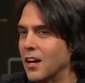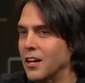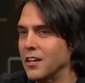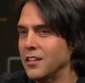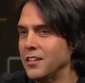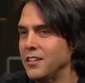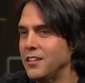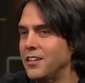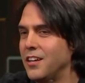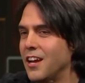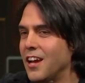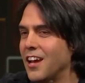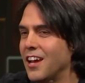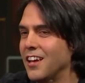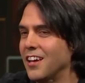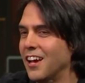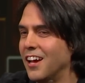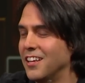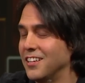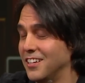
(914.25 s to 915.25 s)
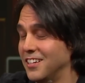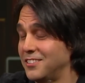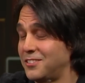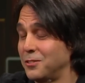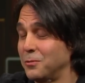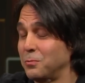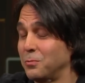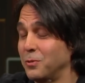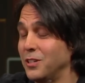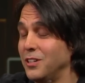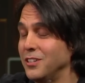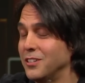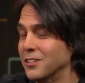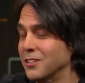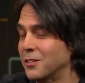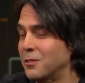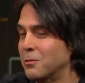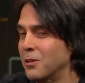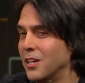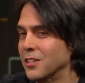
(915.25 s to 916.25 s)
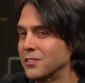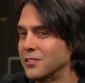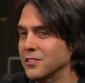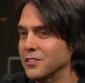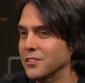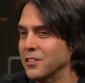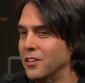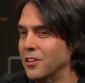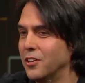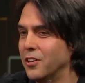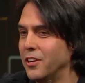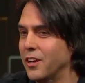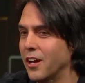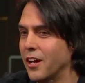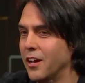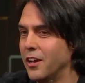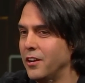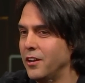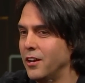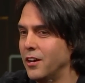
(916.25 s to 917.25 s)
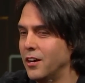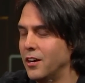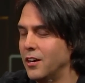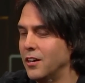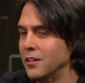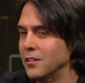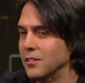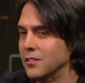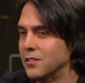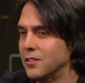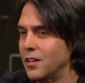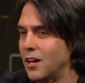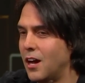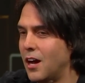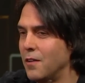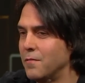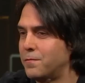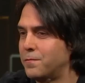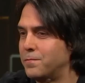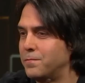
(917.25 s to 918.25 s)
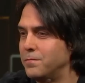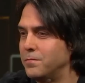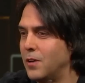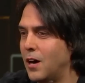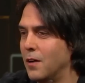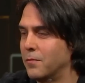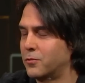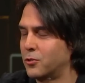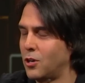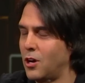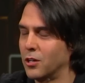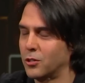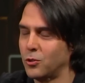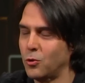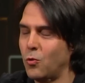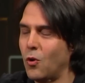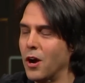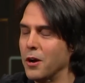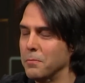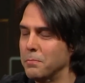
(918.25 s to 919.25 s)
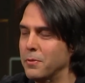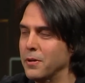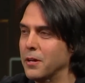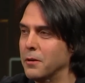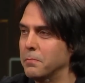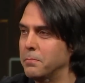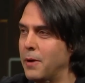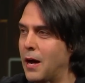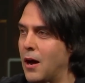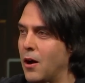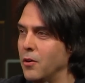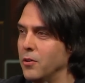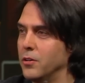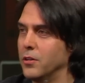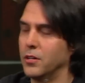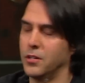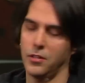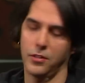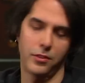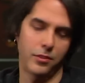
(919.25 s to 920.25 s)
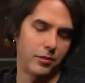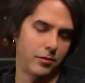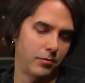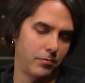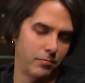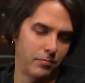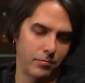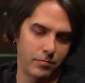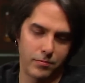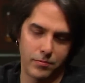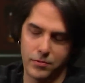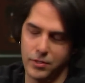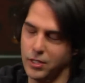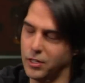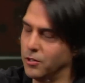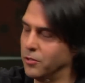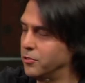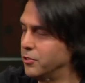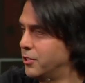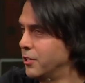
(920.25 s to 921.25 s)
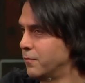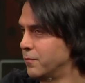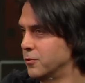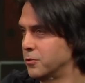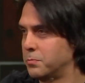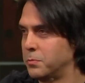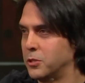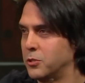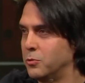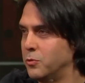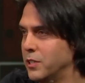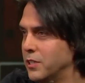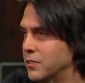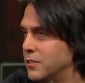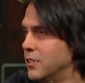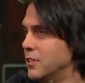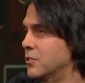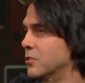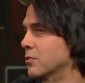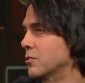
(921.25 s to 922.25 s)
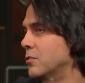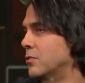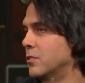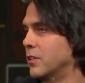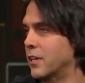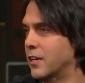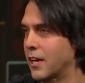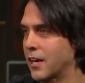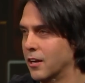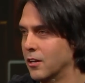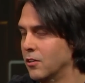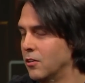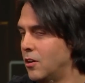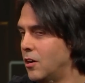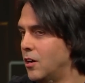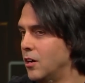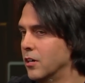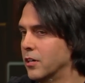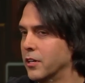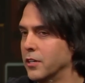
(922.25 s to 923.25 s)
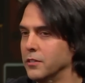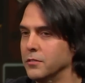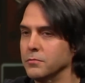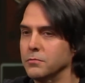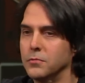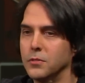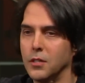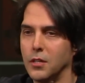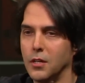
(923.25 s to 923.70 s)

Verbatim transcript: Yeah, it's a really good question. You know, and and uh, I've I've talked quite a bit about you know the difference between digital and analog and